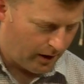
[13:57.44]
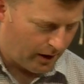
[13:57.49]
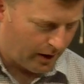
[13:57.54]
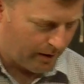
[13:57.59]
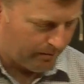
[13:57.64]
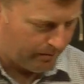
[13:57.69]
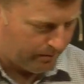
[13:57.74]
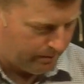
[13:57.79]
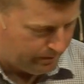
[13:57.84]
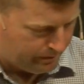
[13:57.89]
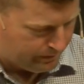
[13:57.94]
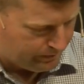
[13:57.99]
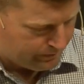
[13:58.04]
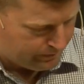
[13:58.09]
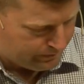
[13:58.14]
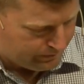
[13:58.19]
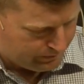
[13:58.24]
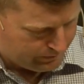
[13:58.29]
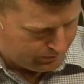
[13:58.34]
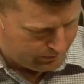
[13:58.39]
all.
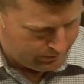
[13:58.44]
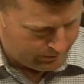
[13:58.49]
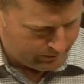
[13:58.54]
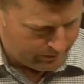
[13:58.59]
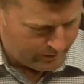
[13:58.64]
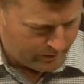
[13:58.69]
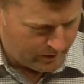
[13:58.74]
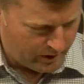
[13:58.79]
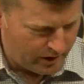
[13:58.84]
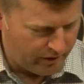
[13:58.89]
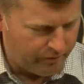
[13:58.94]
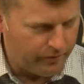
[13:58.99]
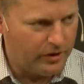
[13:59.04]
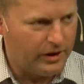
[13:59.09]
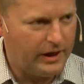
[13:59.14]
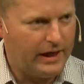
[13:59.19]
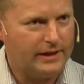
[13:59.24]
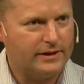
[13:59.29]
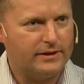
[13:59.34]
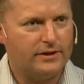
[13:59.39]

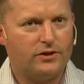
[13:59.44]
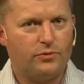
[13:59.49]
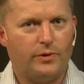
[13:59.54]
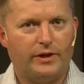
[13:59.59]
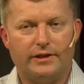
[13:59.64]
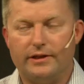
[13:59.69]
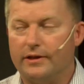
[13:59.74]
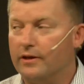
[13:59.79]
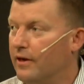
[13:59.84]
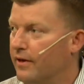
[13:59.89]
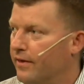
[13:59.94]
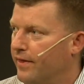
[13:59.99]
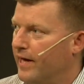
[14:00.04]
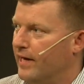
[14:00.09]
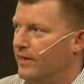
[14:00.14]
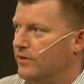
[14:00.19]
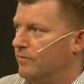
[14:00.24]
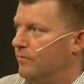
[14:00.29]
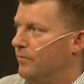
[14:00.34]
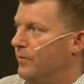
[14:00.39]
Government has
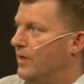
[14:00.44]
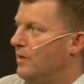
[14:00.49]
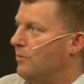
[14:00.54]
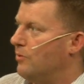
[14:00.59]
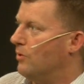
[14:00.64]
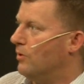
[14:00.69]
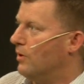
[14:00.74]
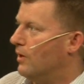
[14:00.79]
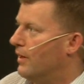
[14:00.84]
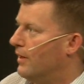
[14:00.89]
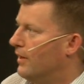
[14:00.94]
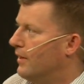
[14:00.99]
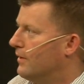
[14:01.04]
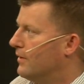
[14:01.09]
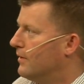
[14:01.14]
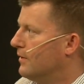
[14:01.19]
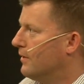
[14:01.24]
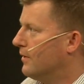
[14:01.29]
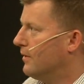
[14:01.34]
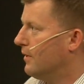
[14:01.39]
29,000 people in it.